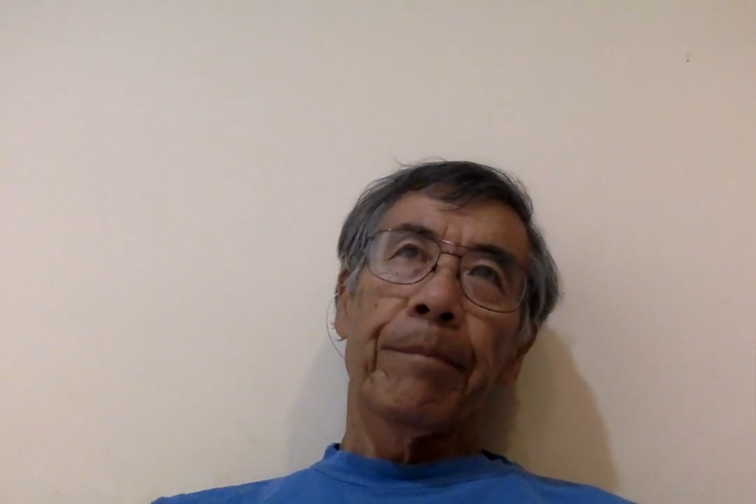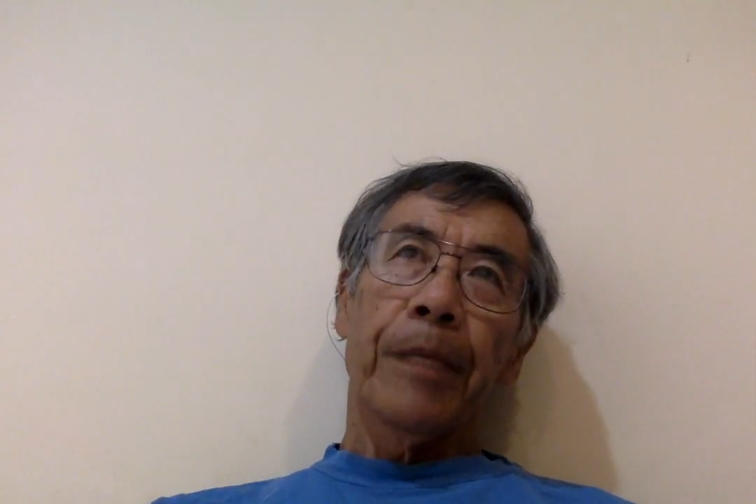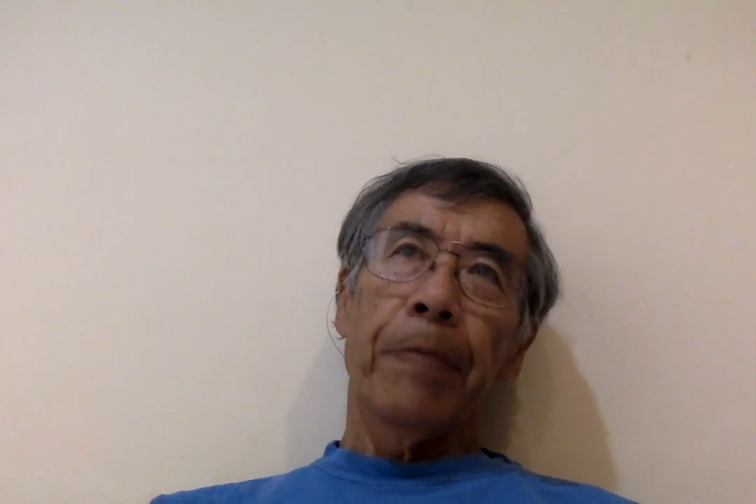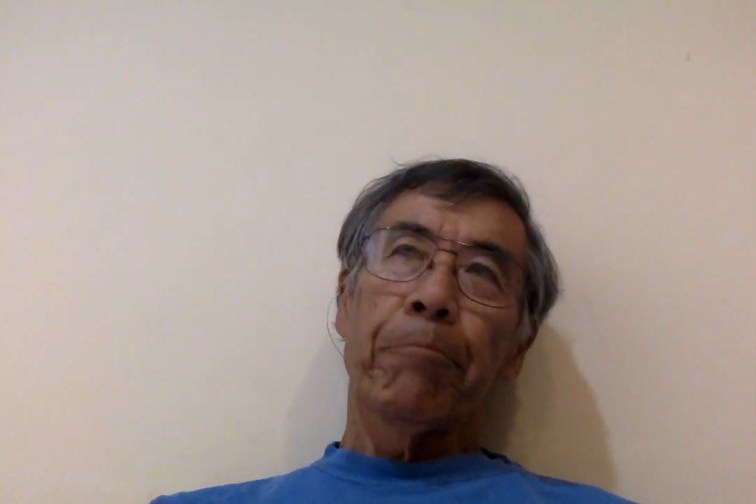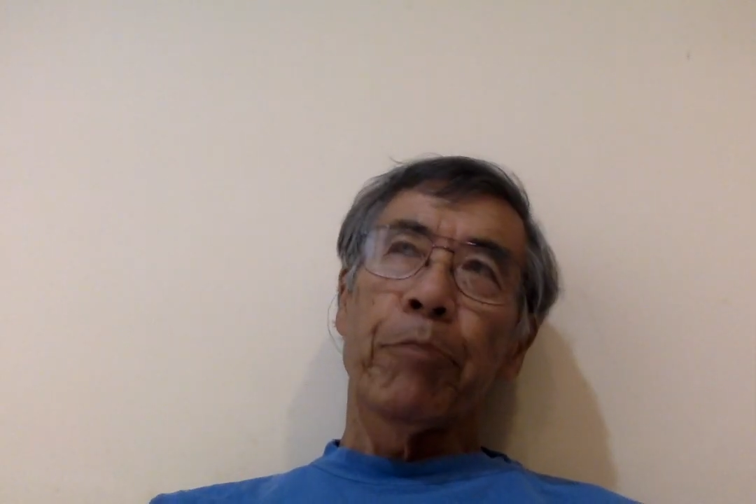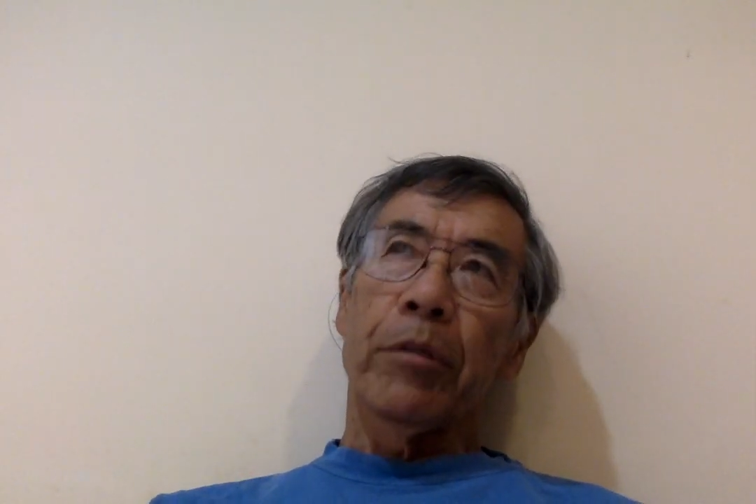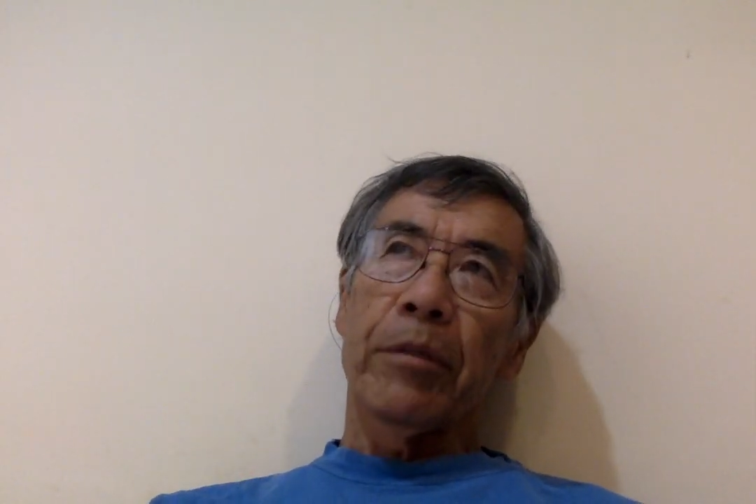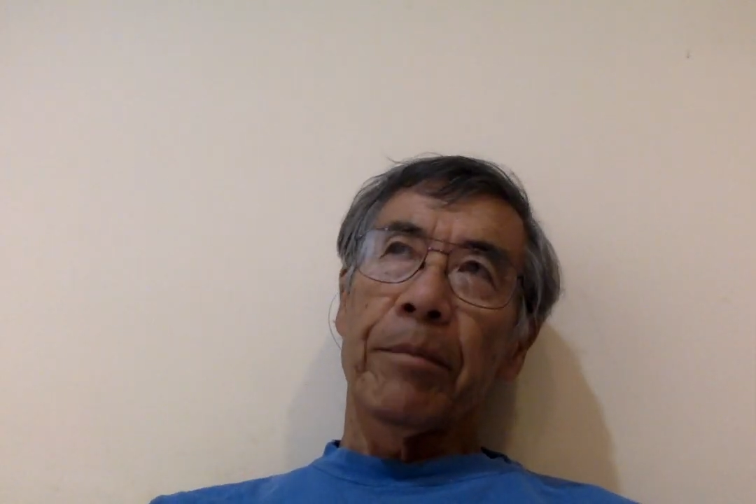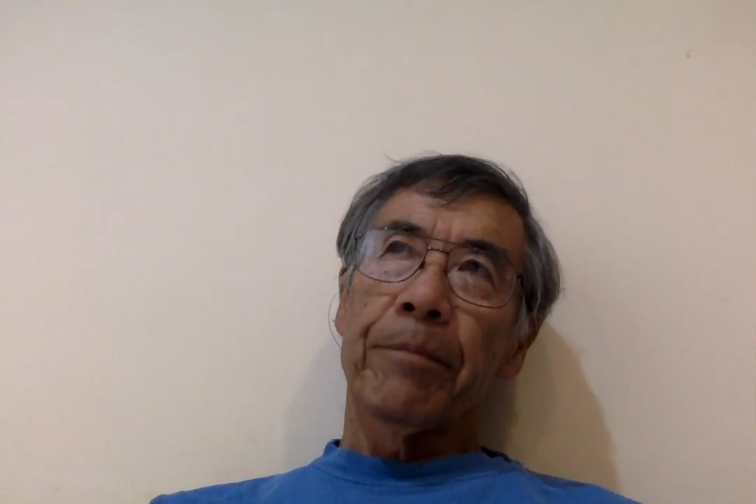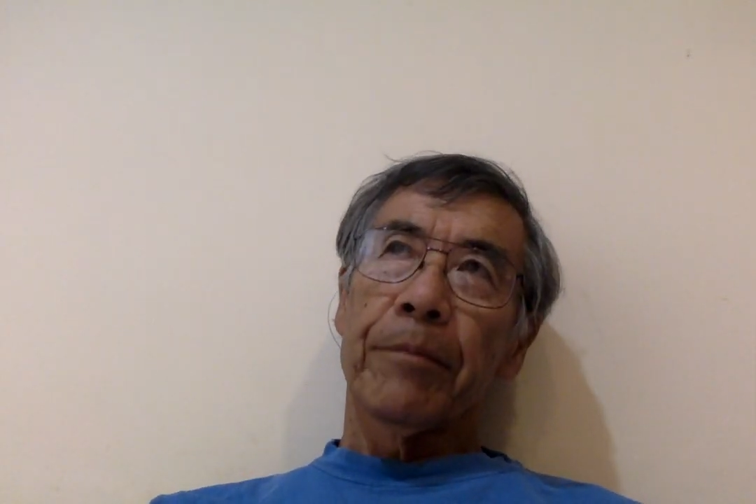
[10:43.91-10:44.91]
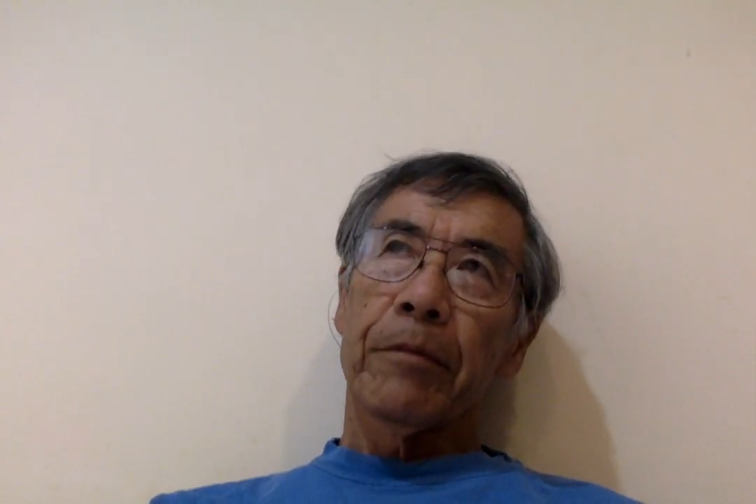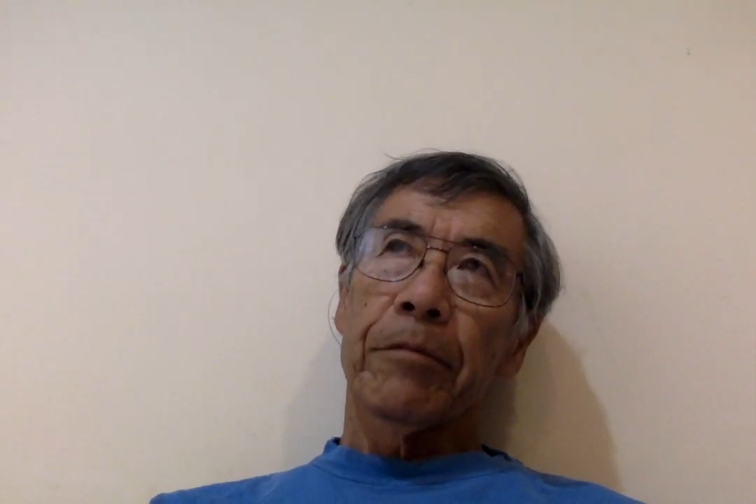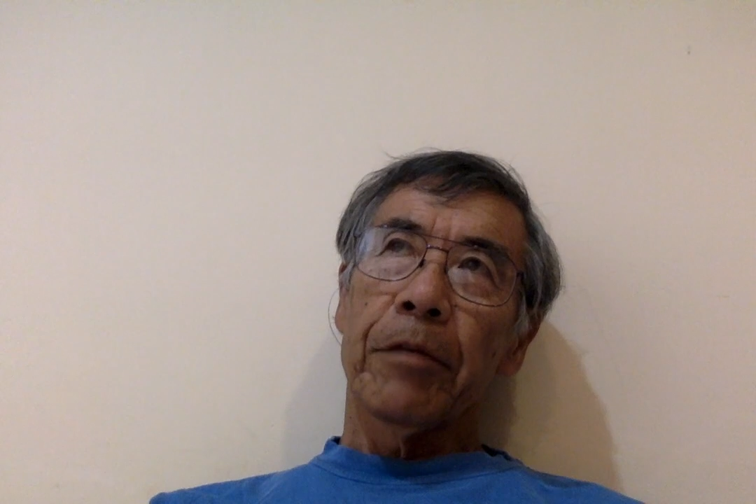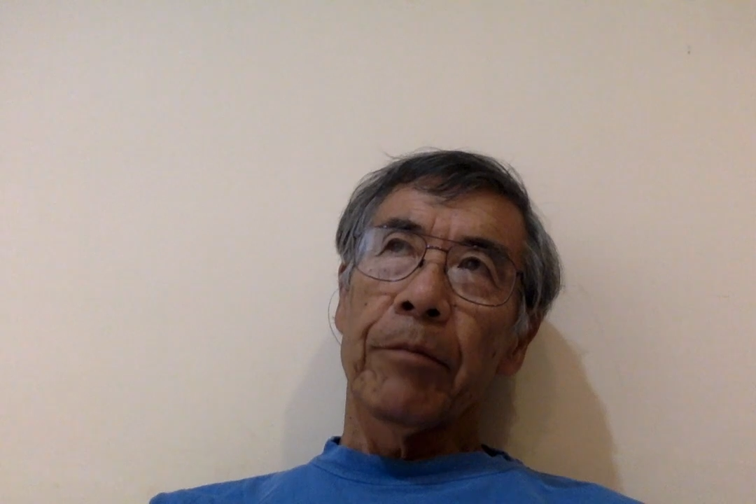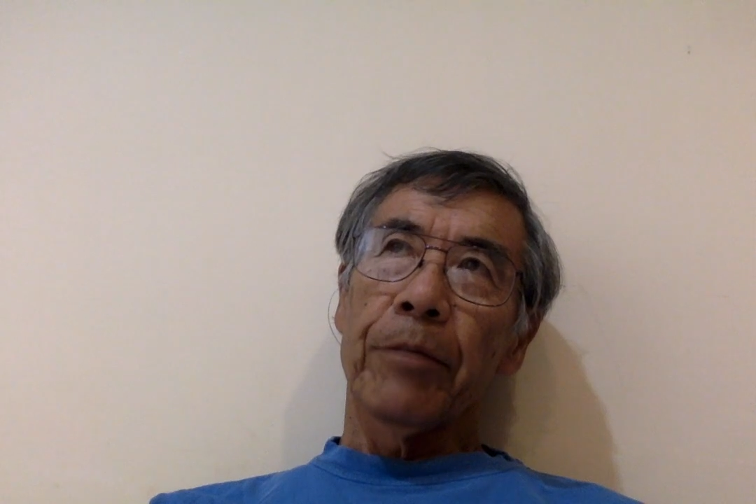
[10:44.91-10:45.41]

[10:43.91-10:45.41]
input from